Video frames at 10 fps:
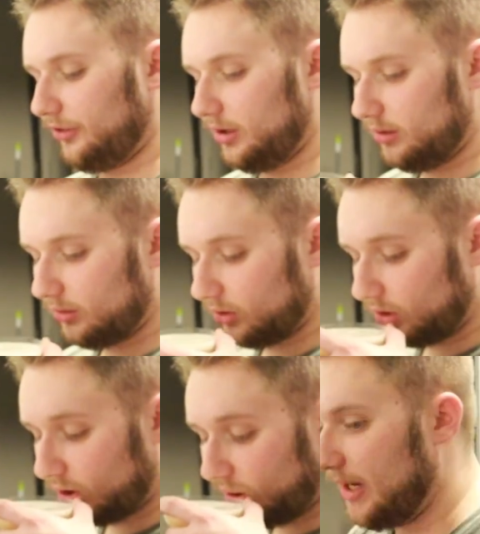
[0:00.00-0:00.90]
see.
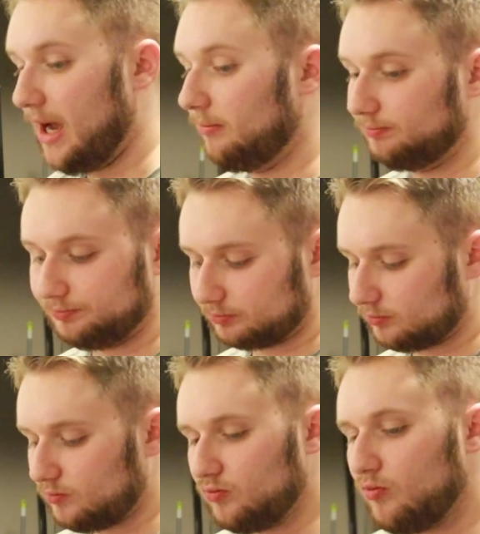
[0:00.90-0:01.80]
Yeah,
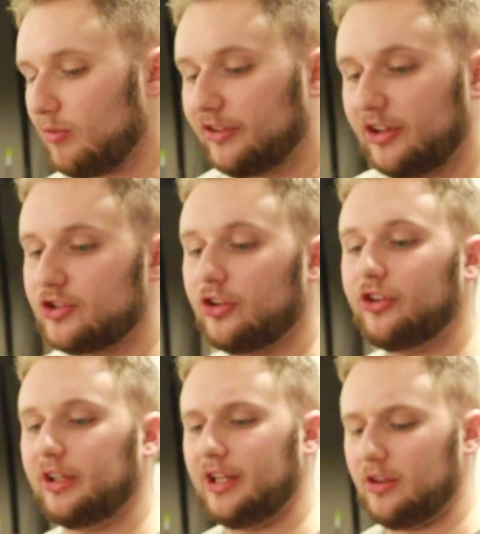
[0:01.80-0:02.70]
tastes just
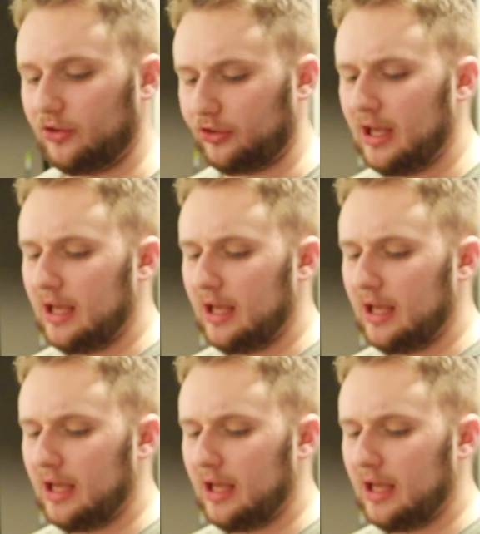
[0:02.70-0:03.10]
like the others.